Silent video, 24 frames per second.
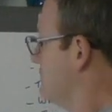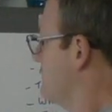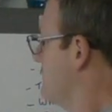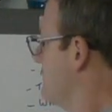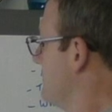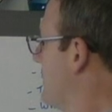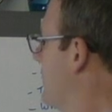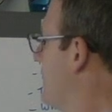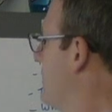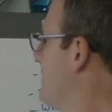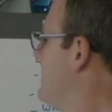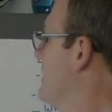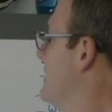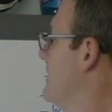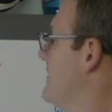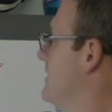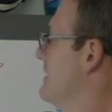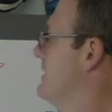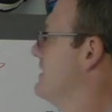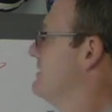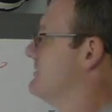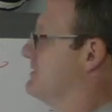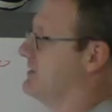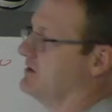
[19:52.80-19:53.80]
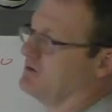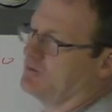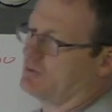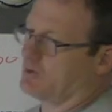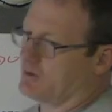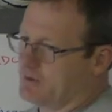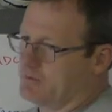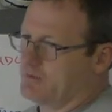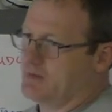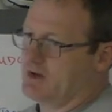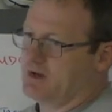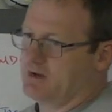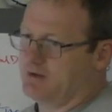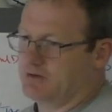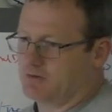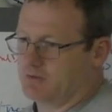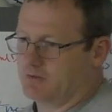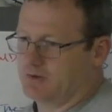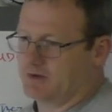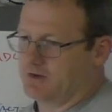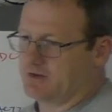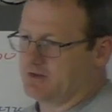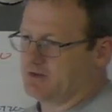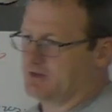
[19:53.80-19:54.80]
So that's what I meant
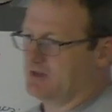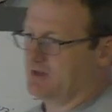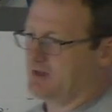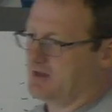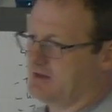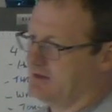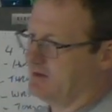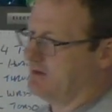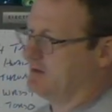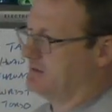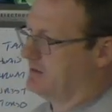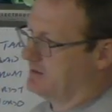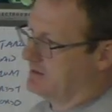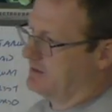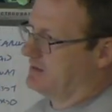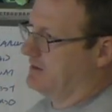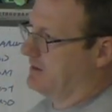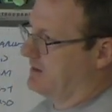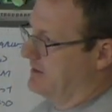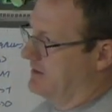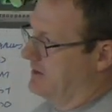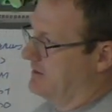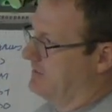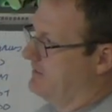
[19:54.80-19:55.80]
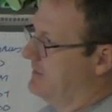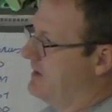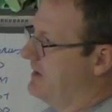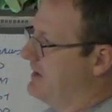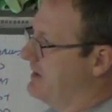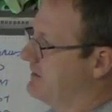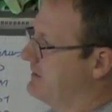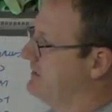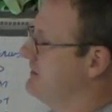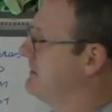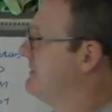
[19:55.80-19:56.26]
when I said about